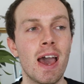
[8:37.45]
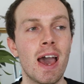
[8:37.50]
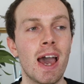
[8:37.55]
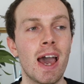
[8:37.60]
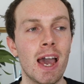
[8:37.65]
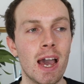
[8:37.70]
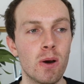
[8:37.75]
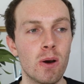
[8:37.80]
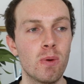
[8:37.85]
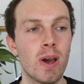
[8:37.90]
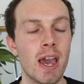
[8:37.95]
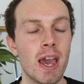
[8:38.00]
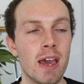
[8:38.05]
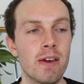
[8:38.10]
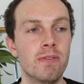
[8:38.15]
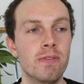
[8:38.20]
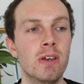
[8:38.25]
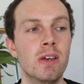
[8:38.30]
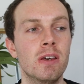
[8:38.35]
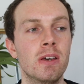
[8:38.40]

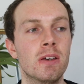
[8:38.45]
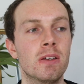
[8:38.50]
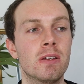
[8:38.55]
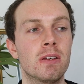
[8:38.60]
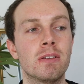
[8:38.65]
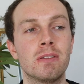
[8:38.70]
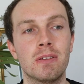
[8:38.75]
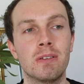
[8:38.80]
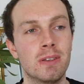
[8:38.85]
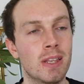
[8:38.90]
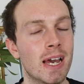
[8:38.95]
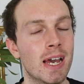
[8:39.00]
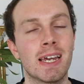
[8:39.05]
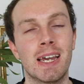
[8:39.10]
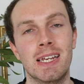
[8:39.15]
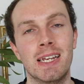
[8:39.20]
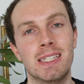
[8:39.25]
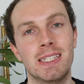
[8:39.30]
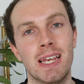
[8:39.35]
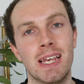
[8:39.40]
However, like
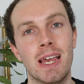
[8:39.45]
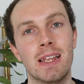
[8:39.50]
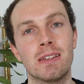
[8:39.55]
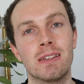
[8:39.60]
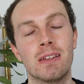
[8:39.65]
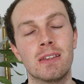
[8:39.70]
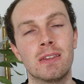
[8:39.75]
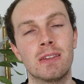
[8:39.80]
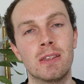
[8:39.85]
I said,